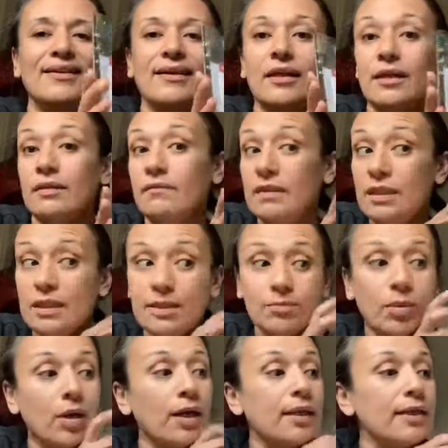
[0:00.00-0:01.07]
of these
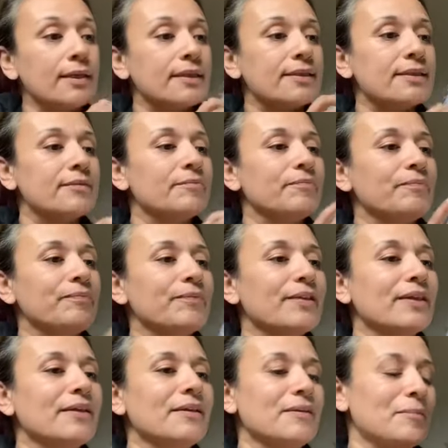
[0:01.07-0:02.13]
products.
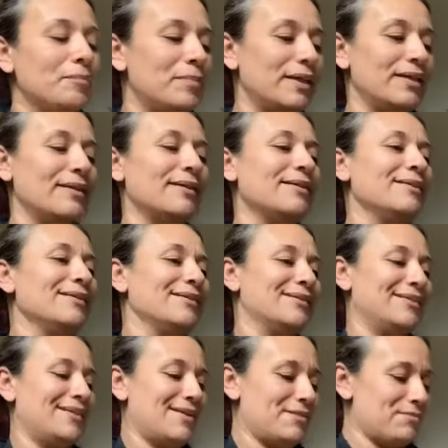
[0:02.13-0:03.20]
But
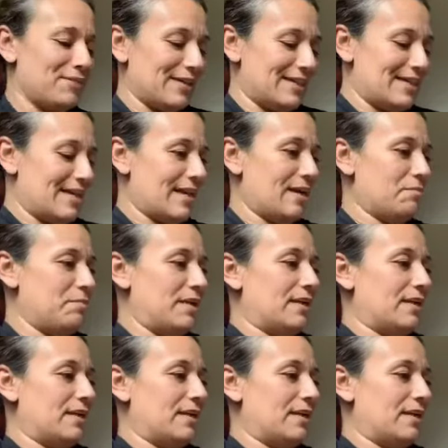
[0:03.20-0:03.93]
I'm really happy.